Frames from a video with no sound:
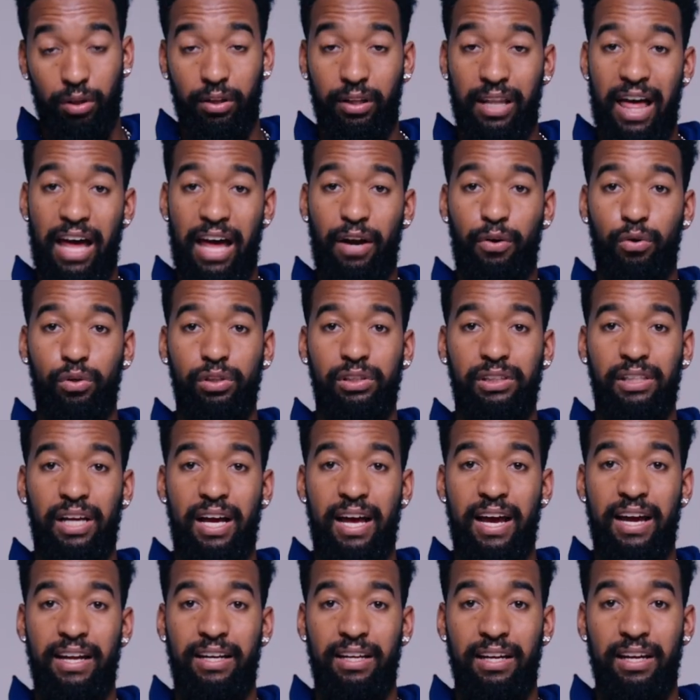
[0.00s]
lateral
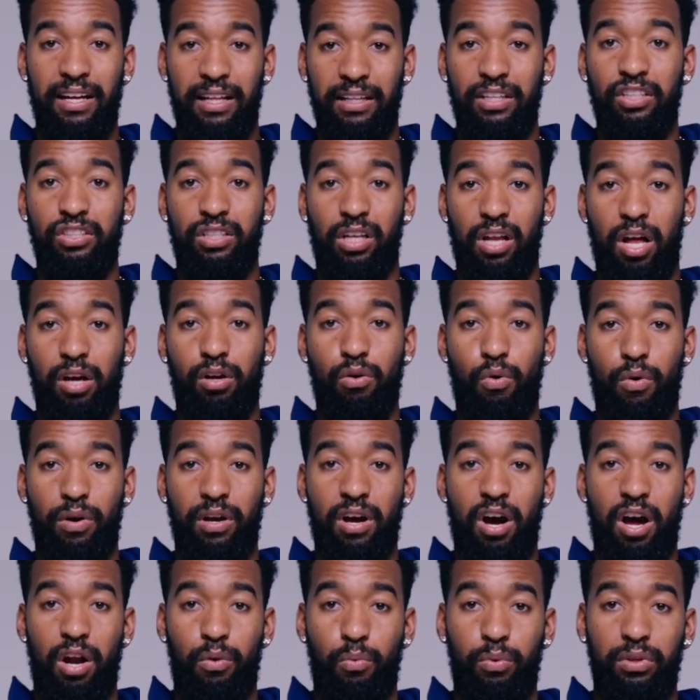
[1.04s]
side, there's a lot going
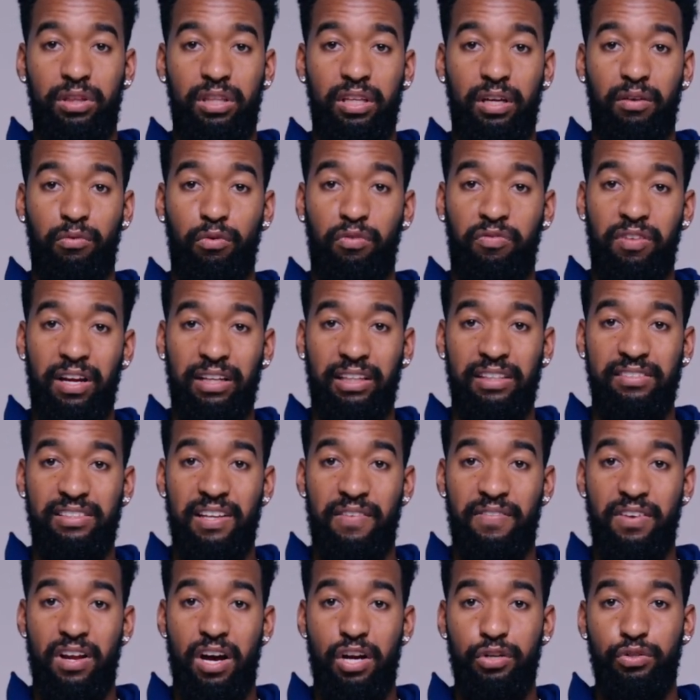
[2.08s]
on with the reflective
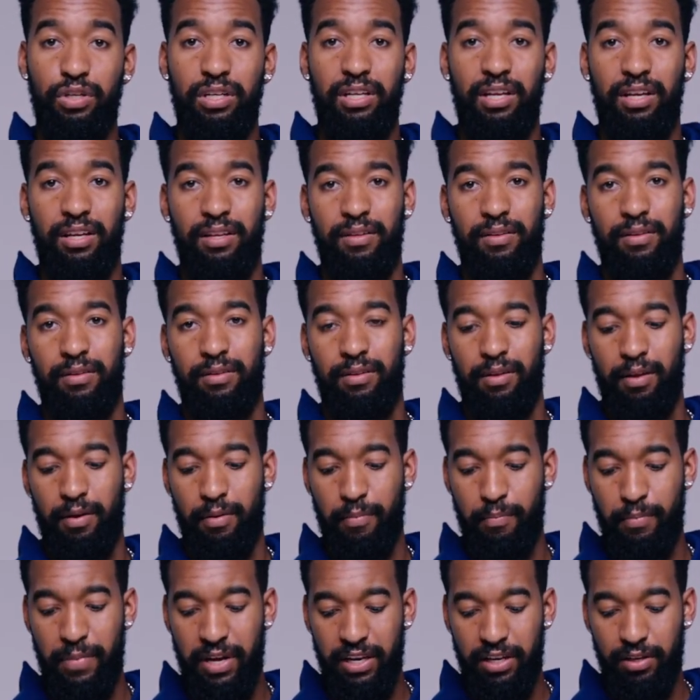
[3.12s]
700.
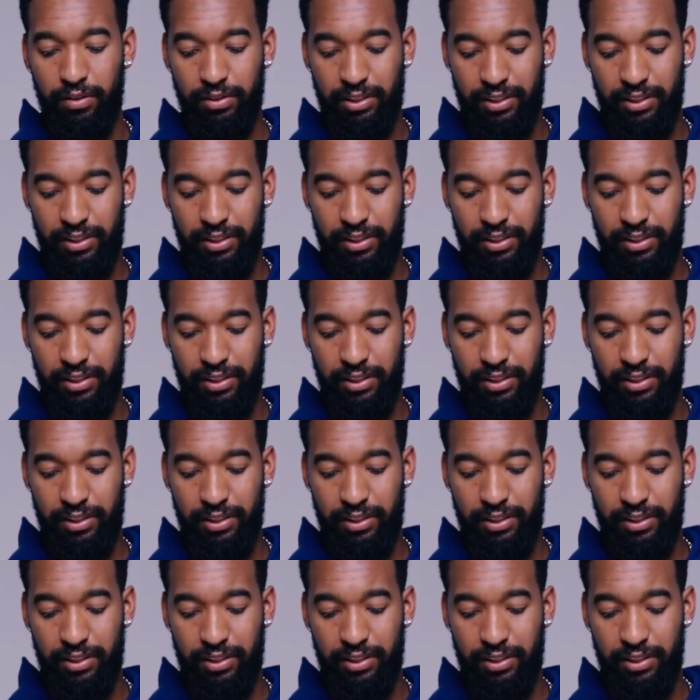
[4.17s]
Medial